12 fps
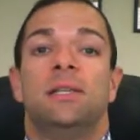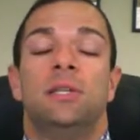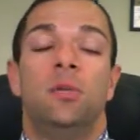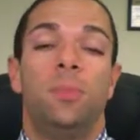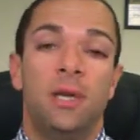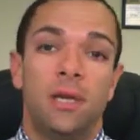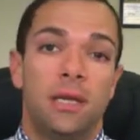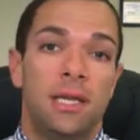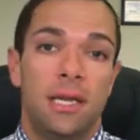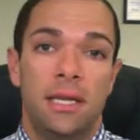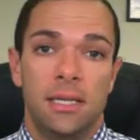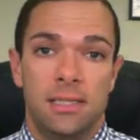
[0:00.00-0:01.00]
and you being a
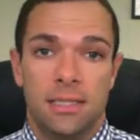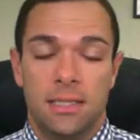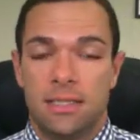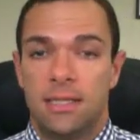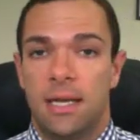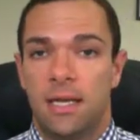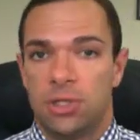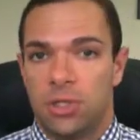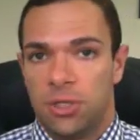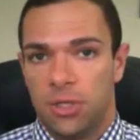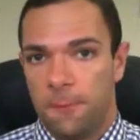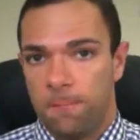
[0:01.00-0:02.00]
Canadian citizen,
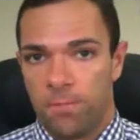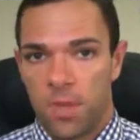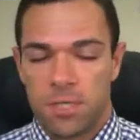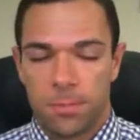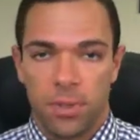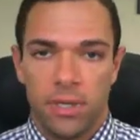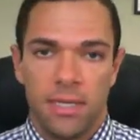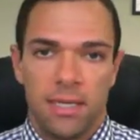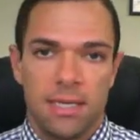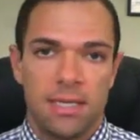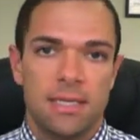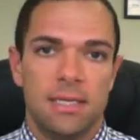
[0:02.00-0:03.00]
actually, it's pretty
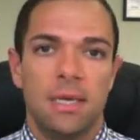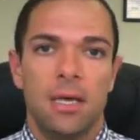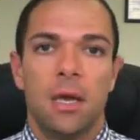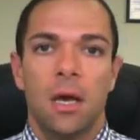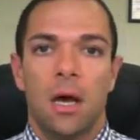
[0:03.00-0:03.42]
easy.